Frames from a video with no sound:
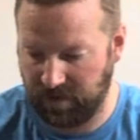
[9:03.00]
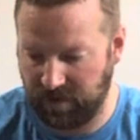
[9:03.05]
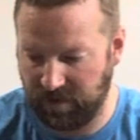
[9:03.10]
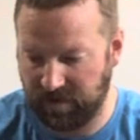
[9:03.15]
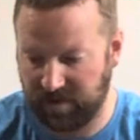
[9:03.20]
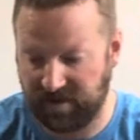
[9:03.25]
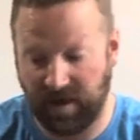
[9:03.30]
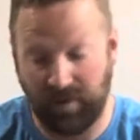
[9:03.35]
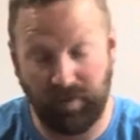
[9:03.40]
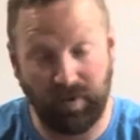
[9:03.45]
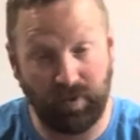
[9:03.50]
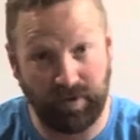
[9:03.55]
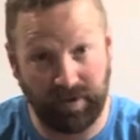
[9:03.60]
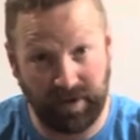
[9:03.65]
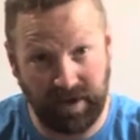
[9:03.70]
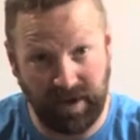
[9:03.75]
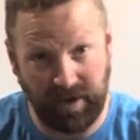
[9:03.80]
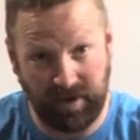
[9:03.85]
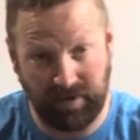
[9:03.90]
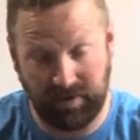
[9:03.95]
Tammy
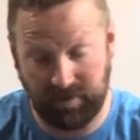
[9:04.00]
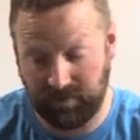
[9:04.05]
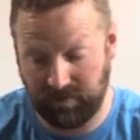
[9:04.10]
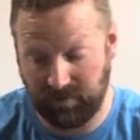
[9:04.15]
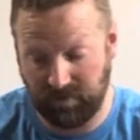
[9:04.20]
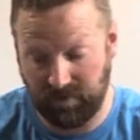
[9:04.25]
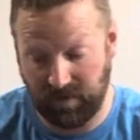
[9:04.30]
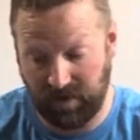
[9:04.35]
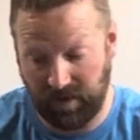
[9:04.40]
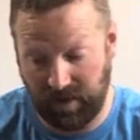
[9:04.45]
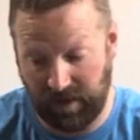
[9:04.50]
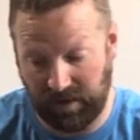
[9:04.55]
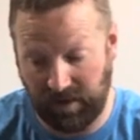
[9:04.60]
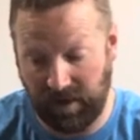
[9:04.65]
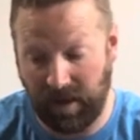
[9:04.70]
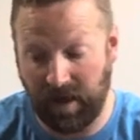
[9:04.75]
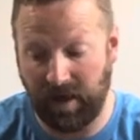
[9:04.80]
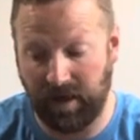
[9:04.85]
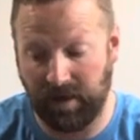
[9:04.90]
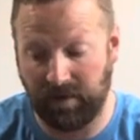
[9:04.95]
Wynette at
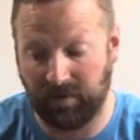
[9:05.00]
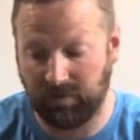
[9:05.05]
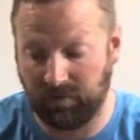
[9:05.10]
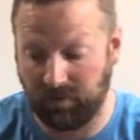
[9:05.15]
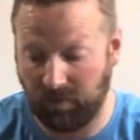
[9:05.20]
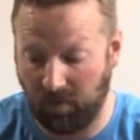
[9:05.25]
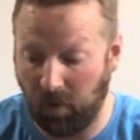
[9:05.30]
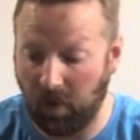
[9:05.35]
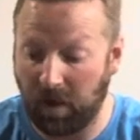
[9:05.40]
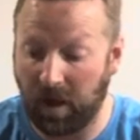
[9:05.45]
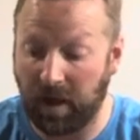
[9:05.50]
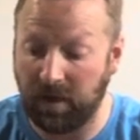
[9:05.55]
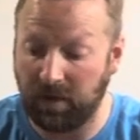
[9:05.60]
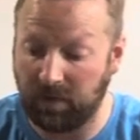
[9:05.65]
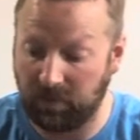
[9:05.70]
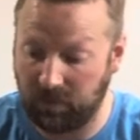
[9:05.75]
9. Okay.